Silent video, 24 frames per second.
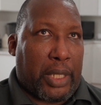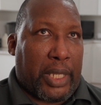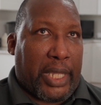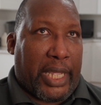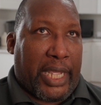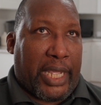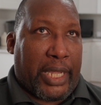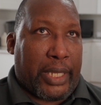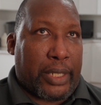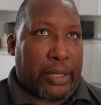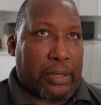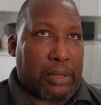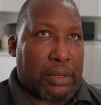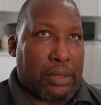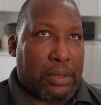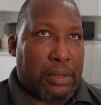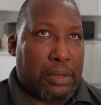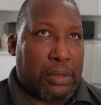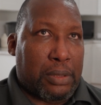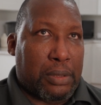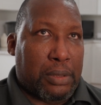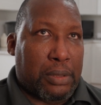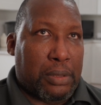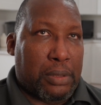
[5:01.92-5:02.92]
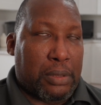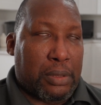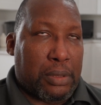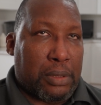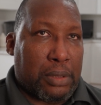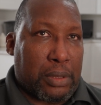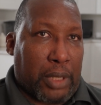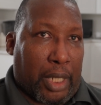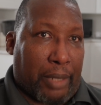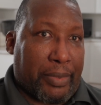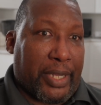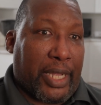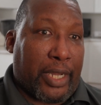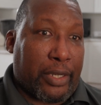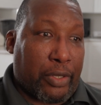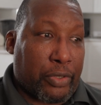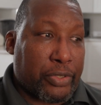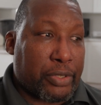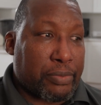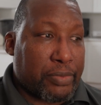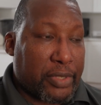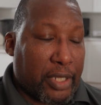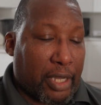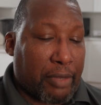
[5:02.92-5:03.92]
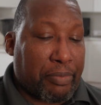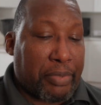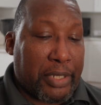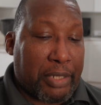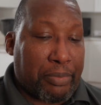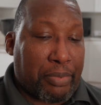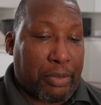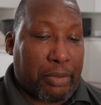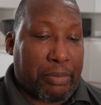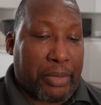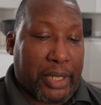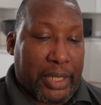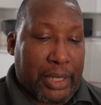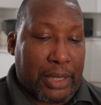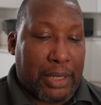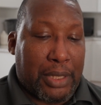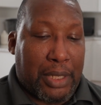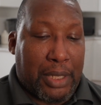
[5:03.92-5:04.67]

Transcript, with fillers: And I mean, I know some tough people, but